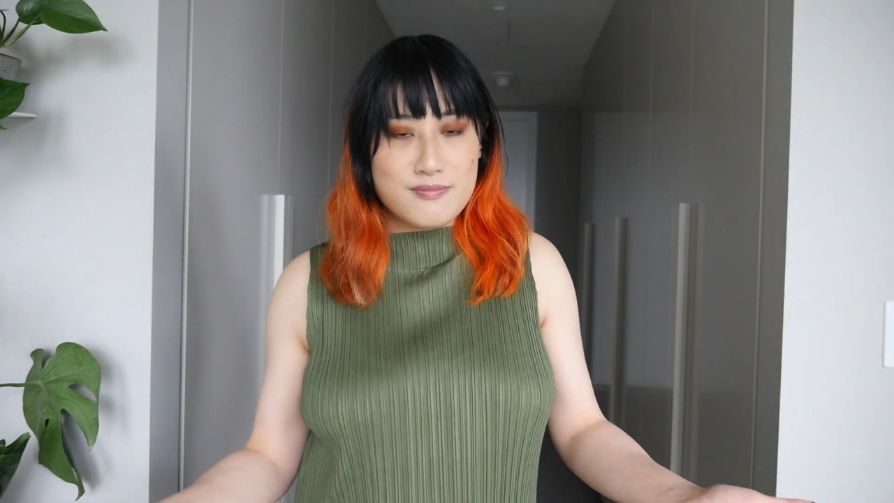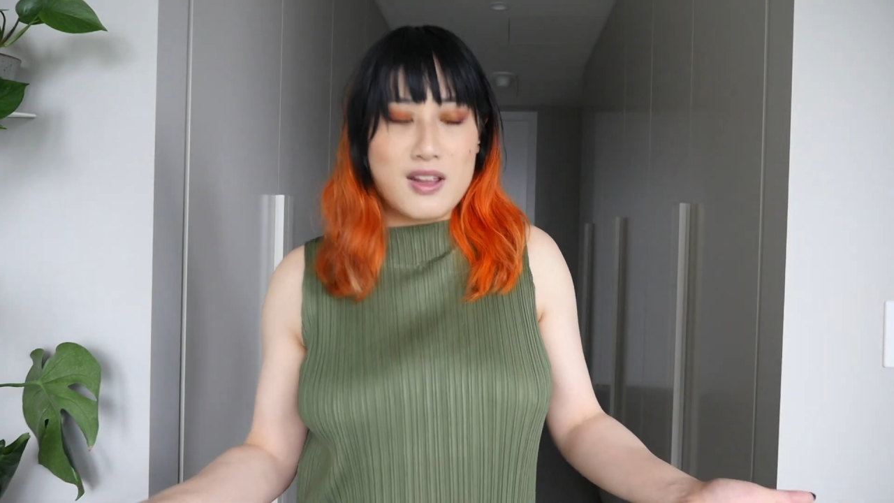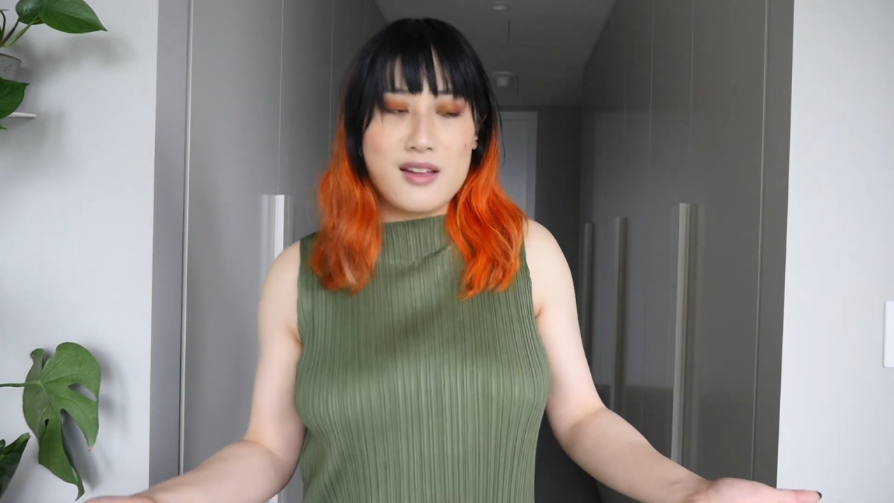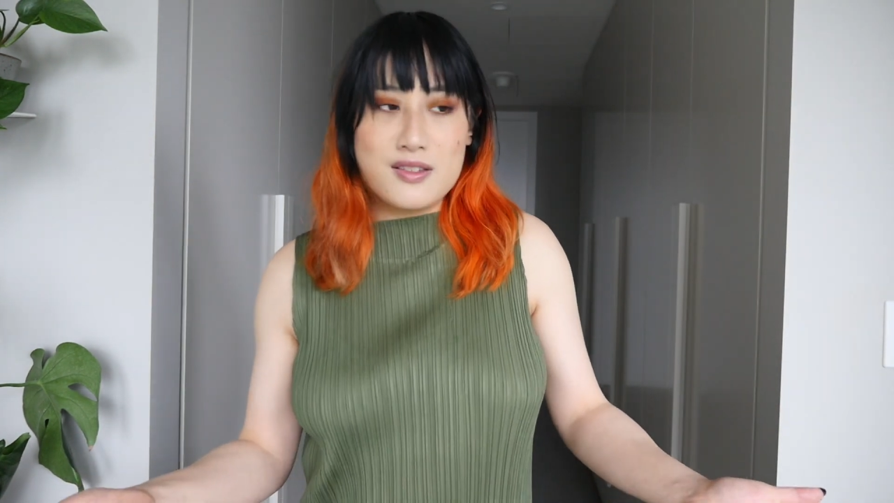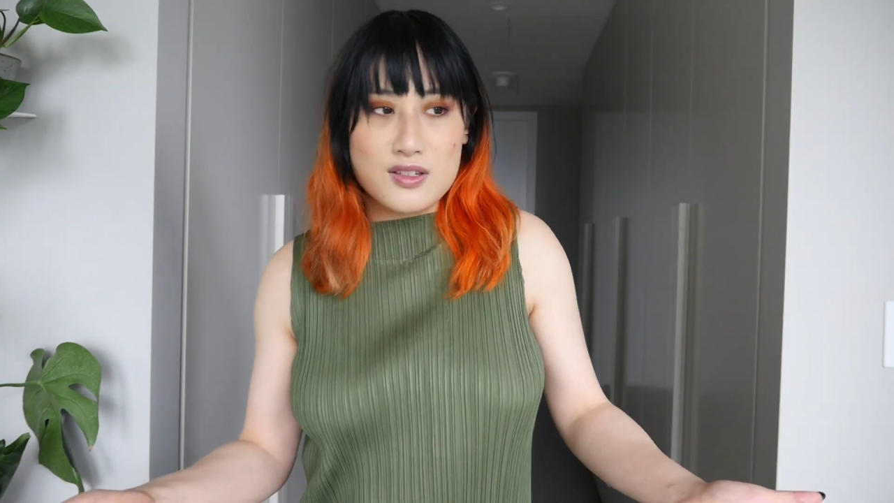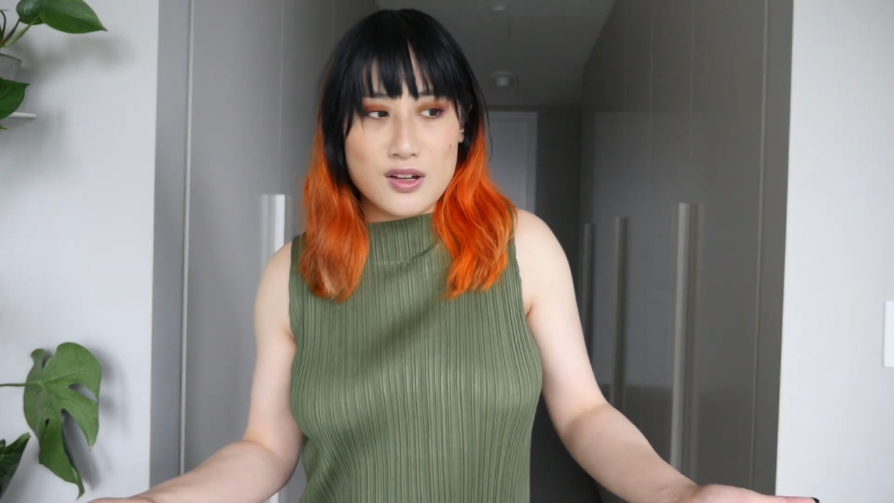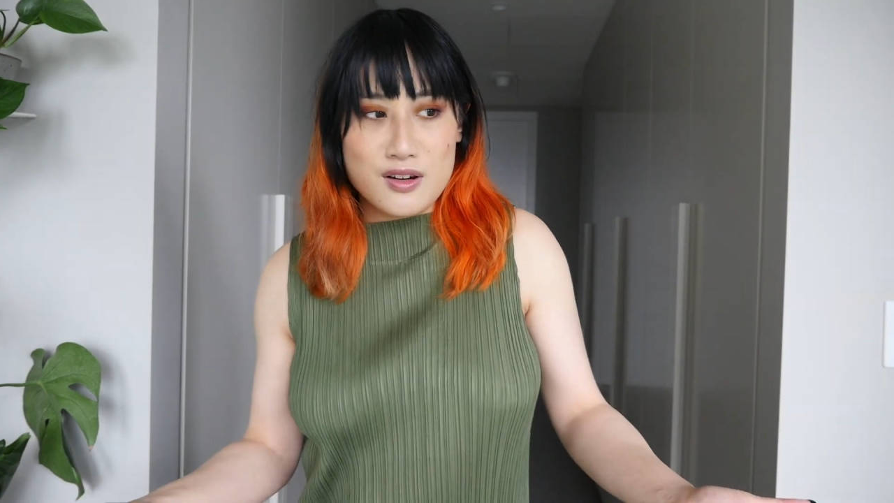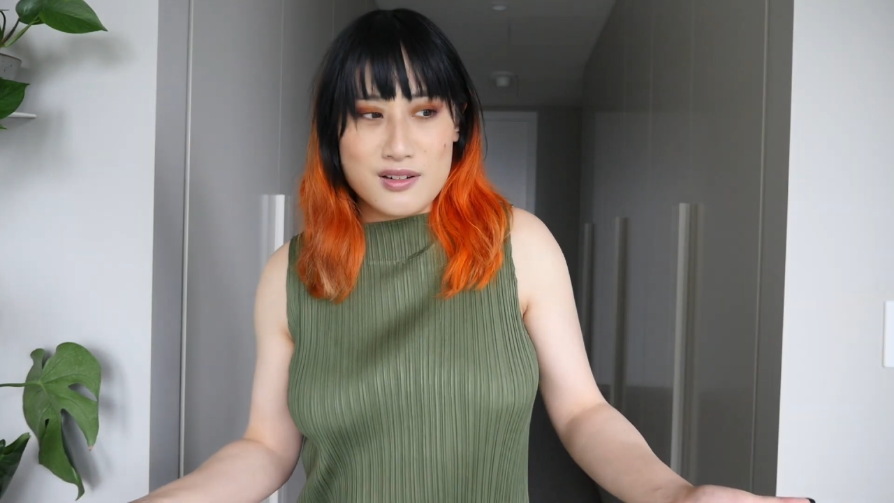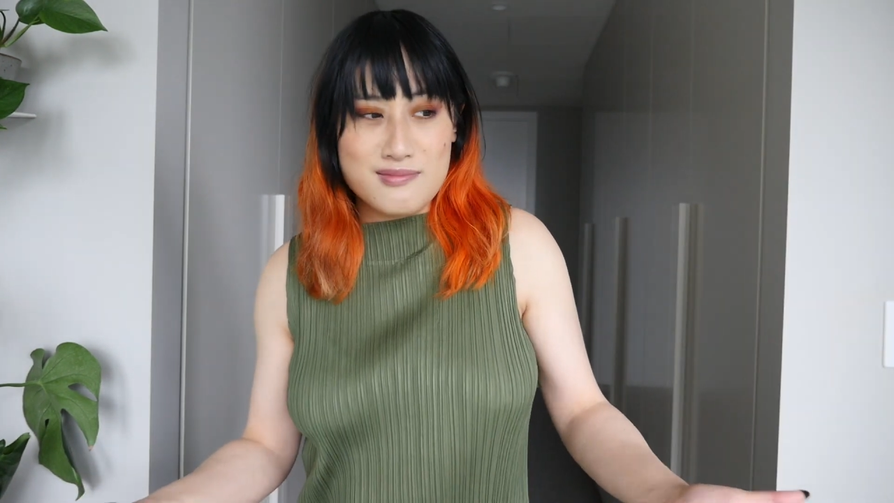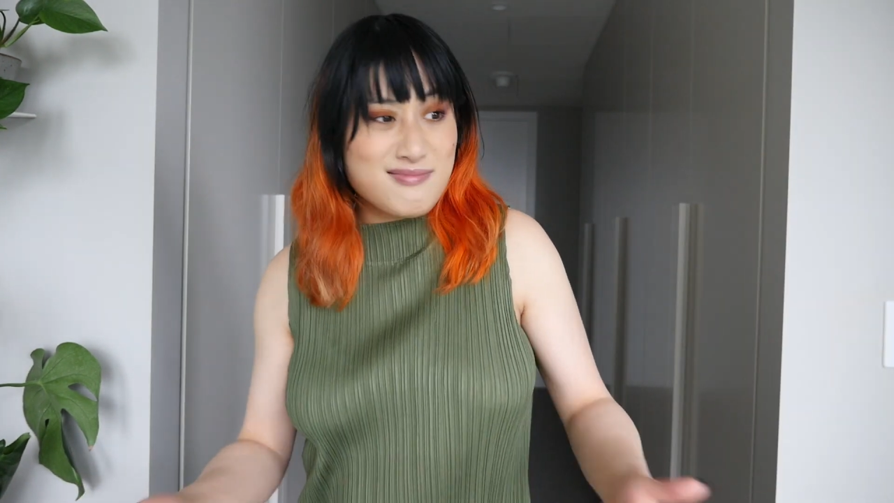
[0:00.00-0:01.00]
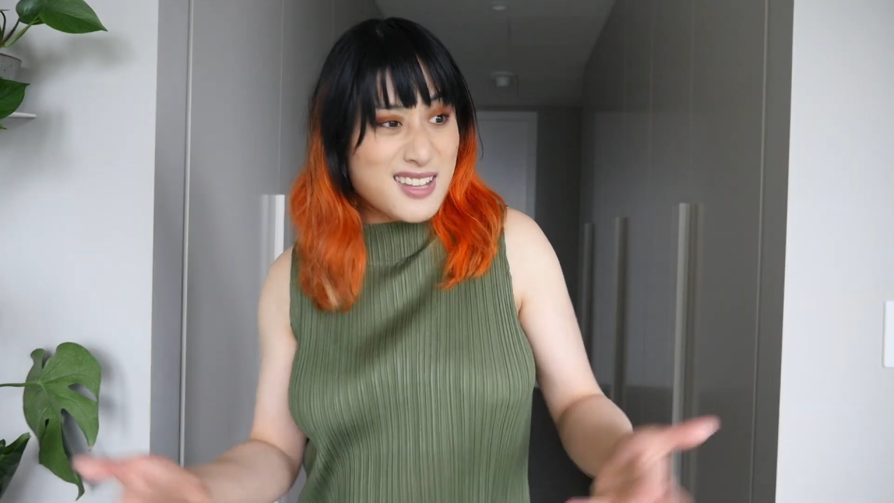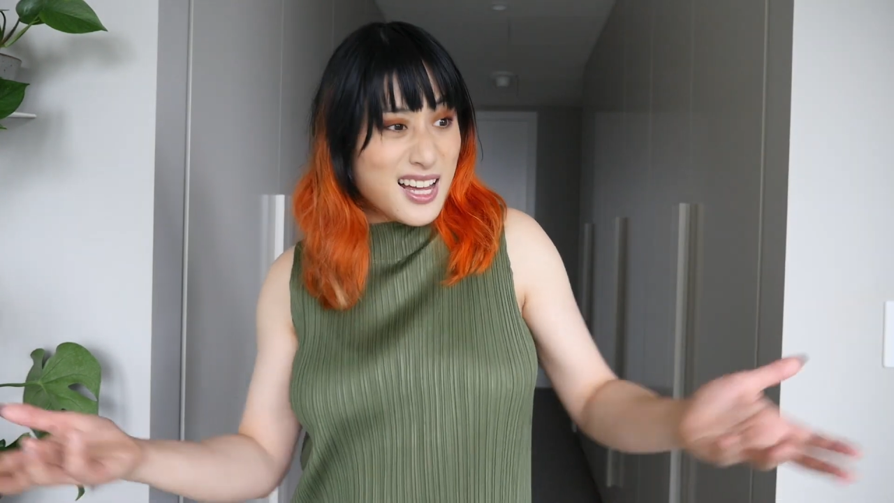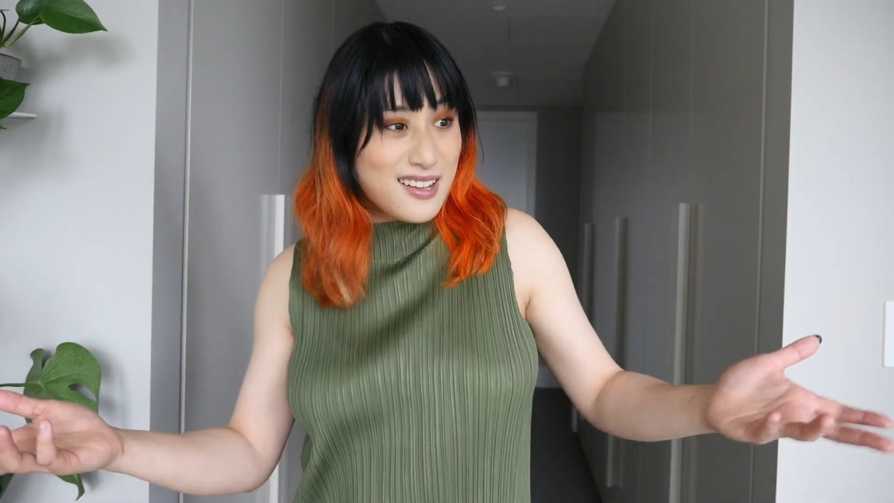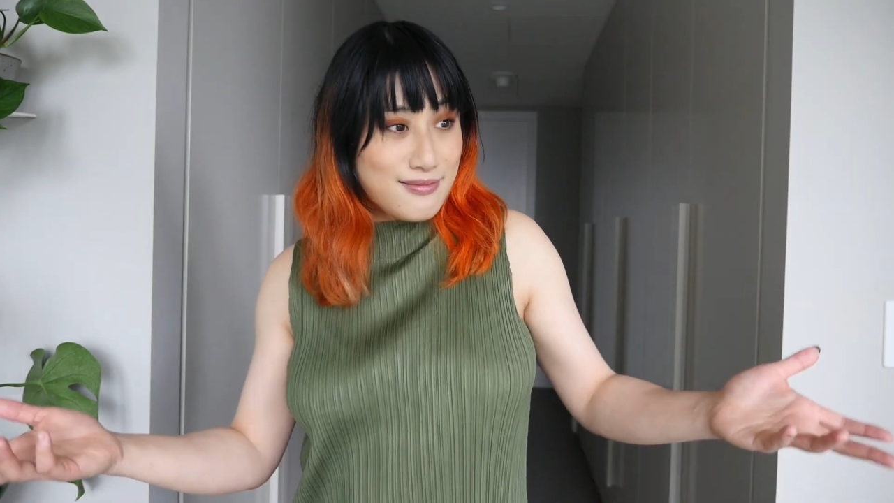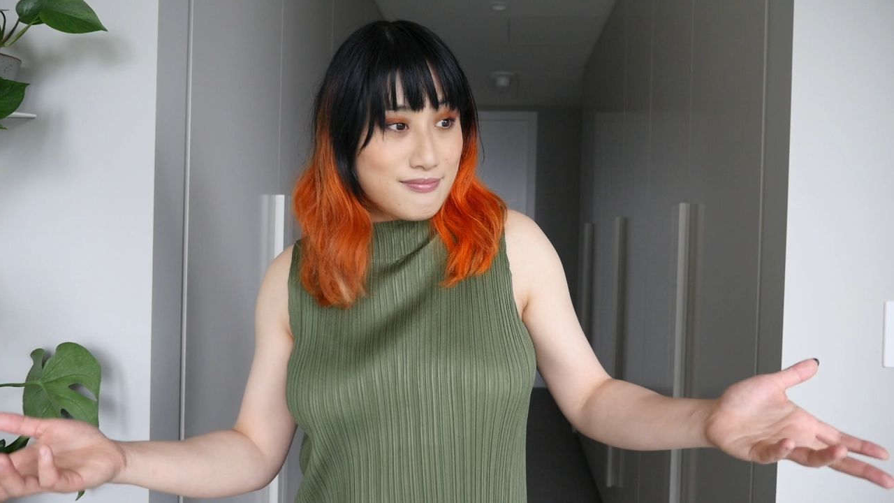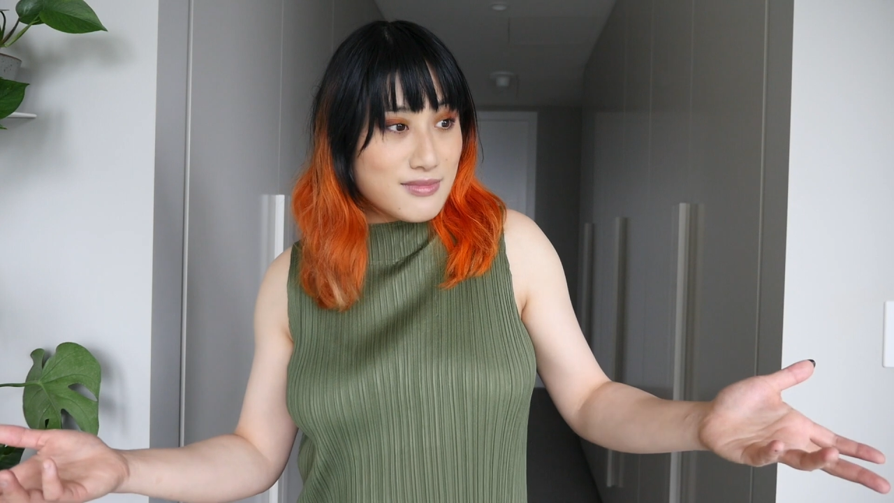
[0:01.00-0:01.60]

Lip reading: And so yeah,